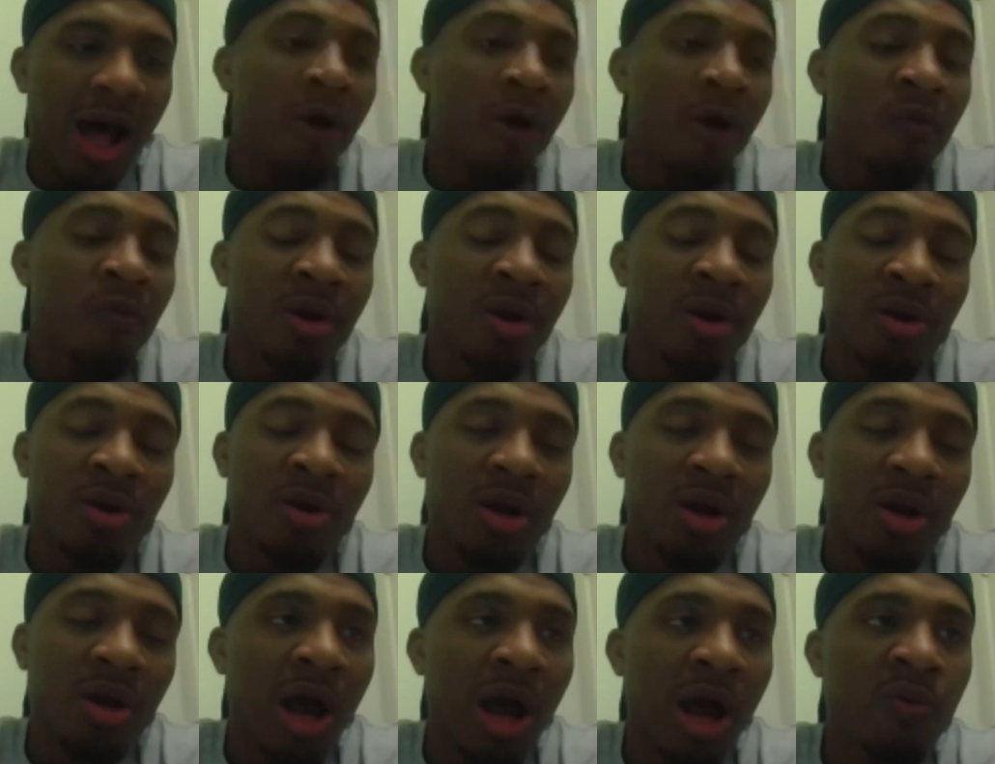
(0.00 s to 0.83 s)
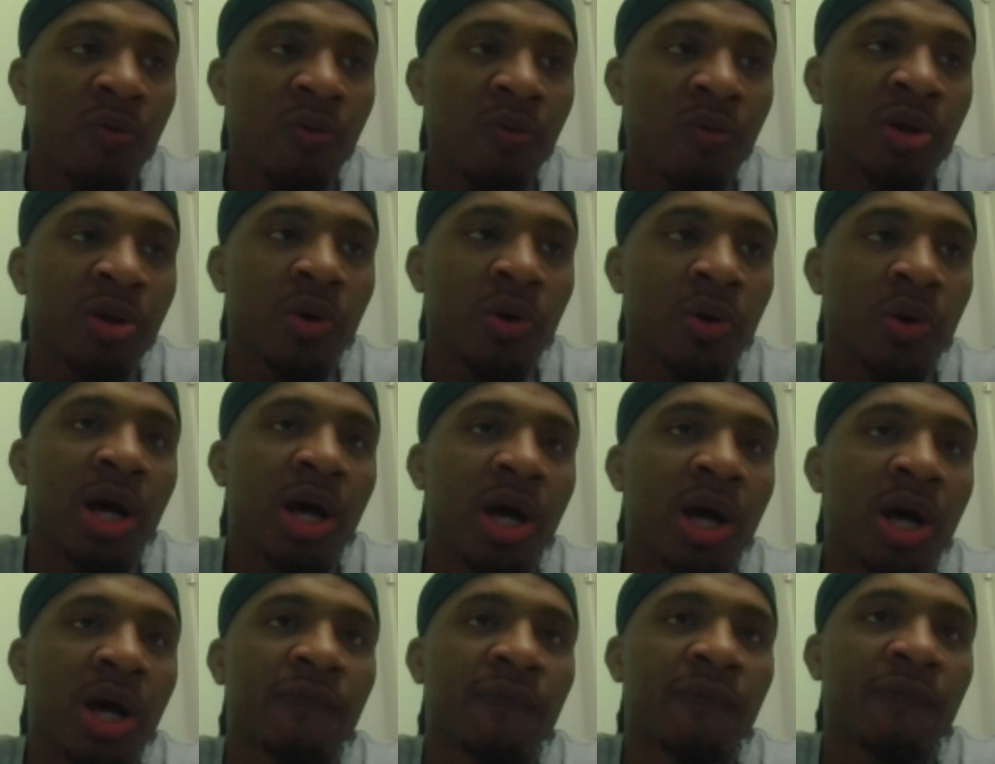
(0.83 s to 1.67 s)
wouldn't know how
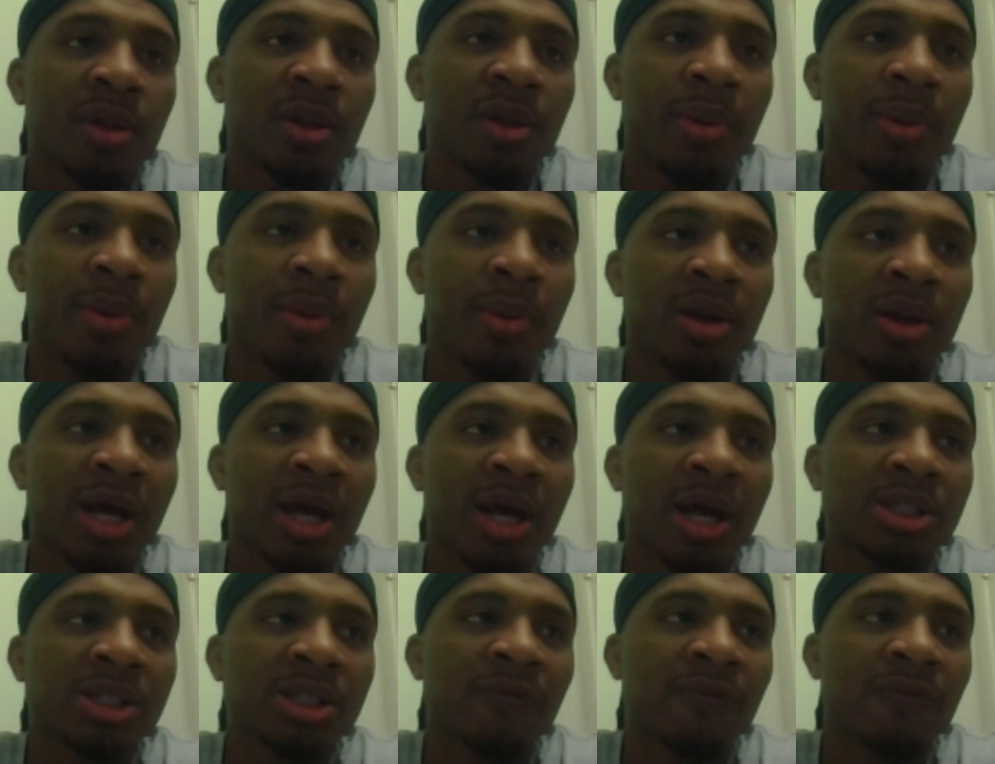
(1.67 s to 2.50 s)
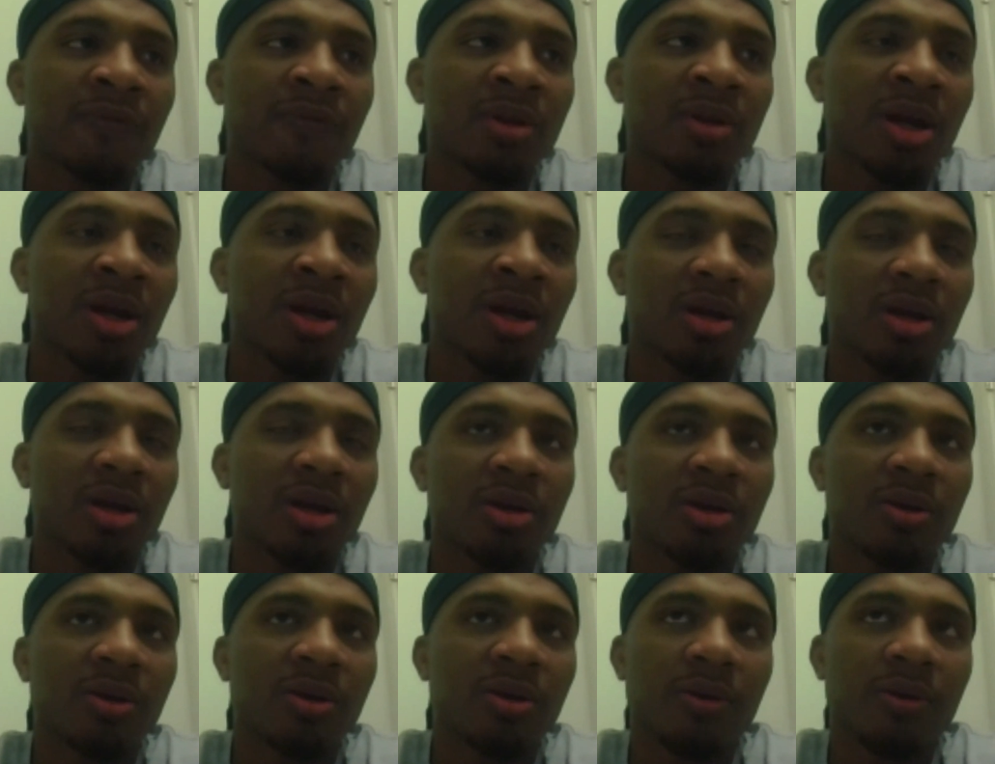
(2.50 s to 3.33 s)
to feel about it. I just feel like
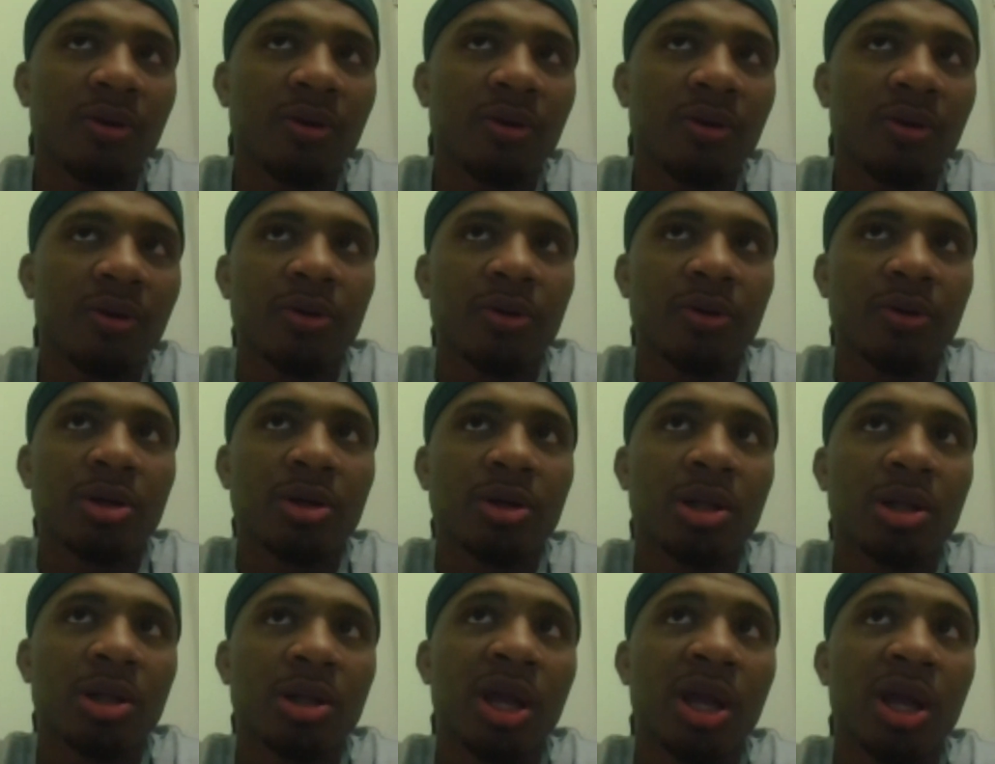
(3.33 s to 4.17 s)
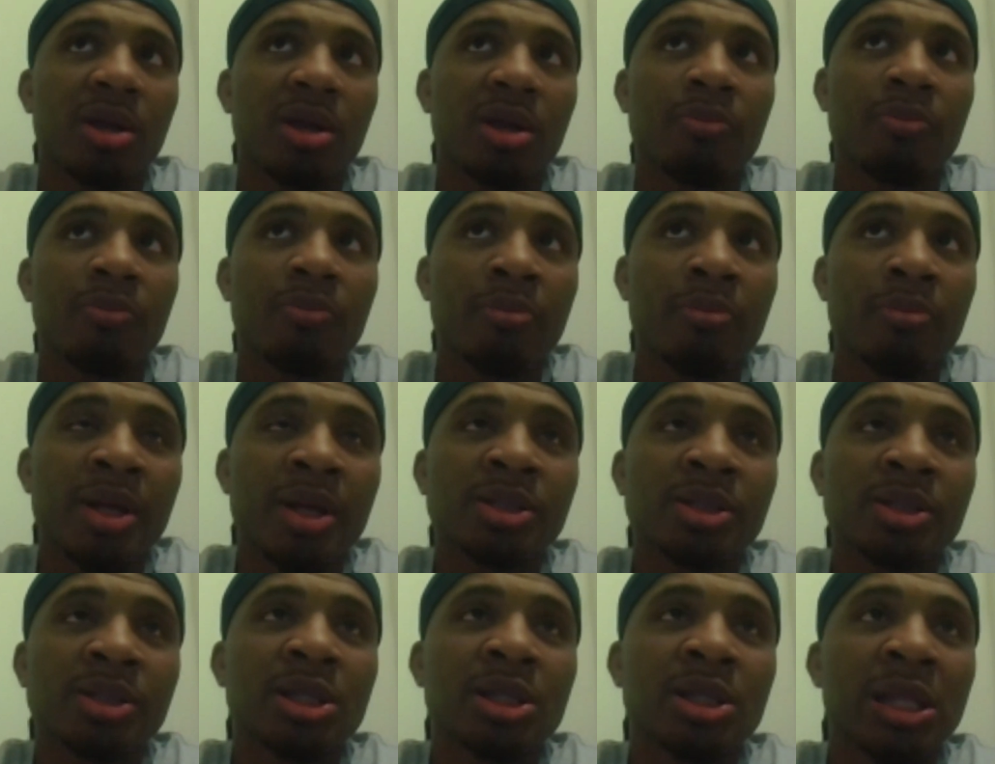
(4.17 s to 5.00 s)

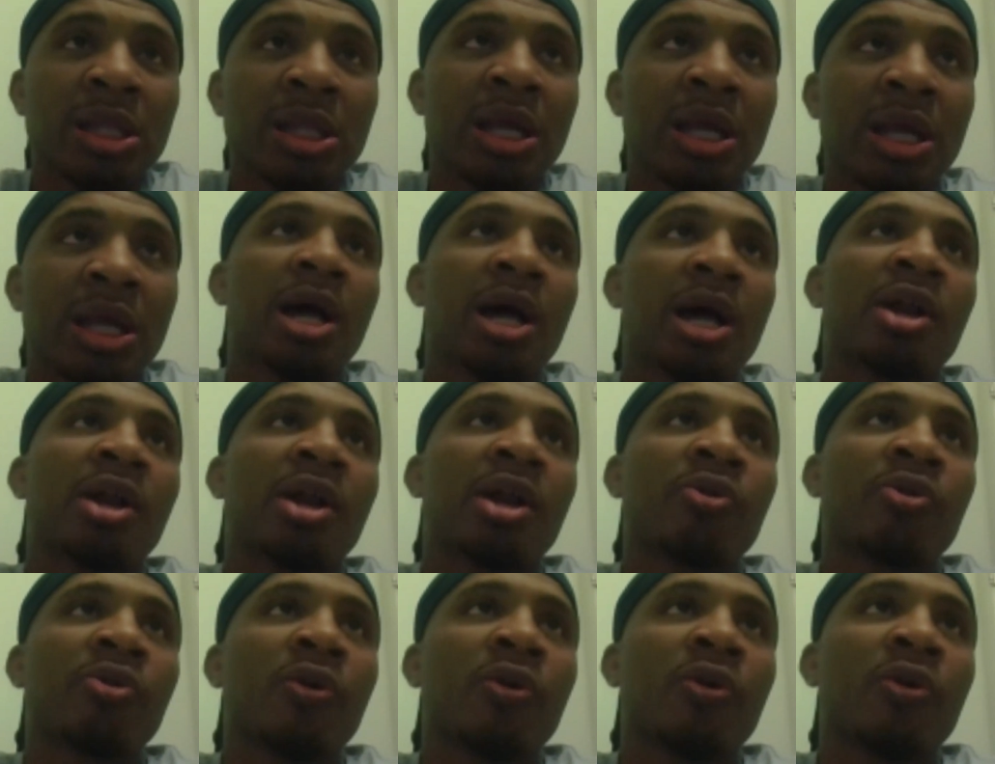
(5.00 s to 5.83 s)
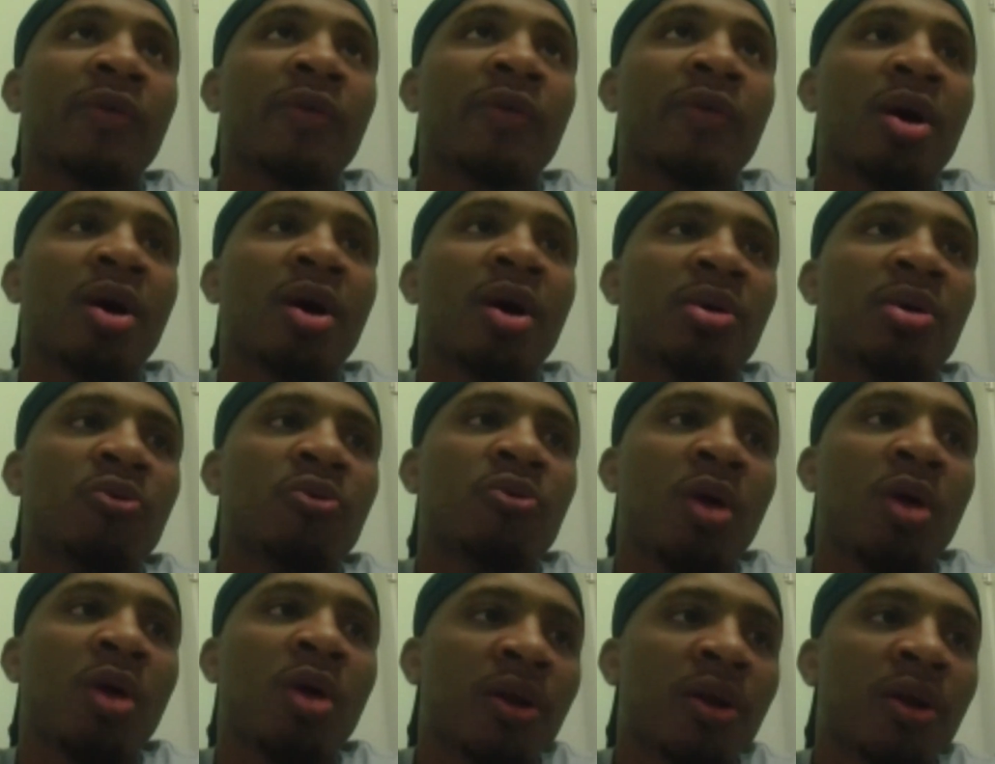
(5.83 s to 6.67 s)
mentally, I don't know if I'll be
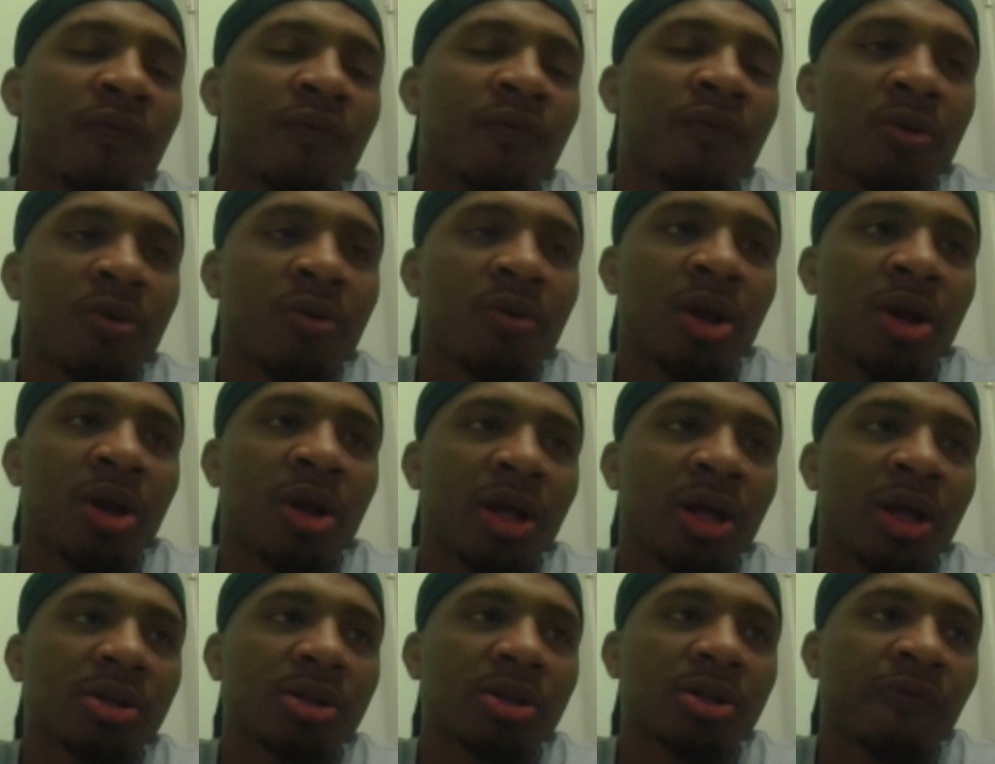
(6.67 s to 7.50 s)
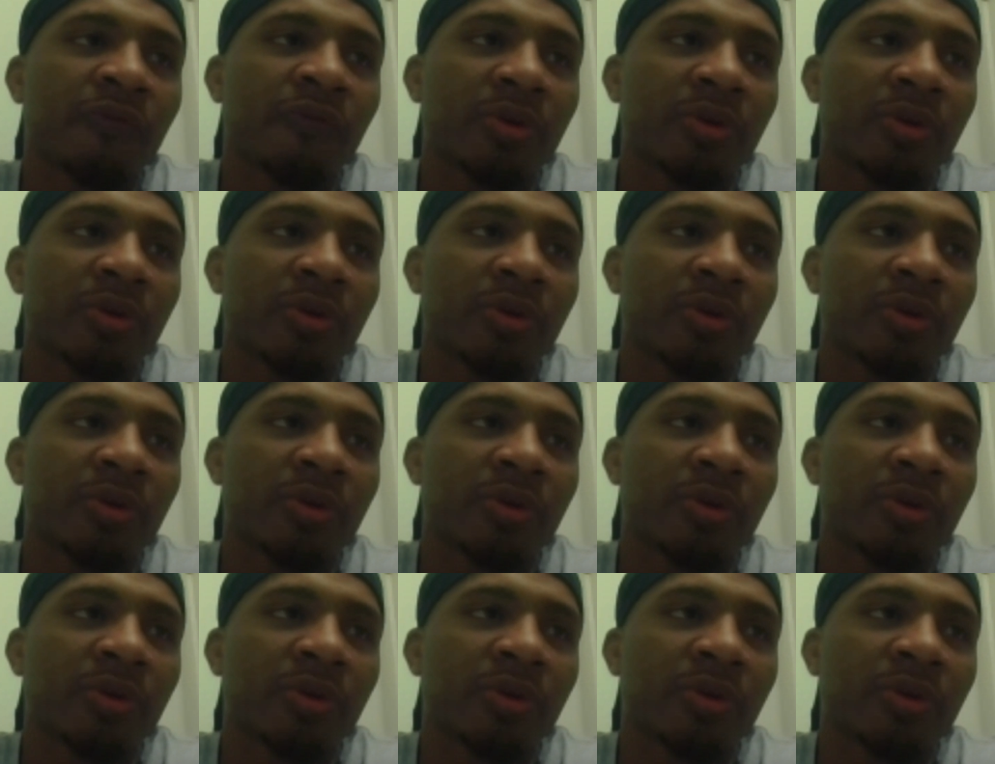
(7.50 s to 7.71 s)
ready for that for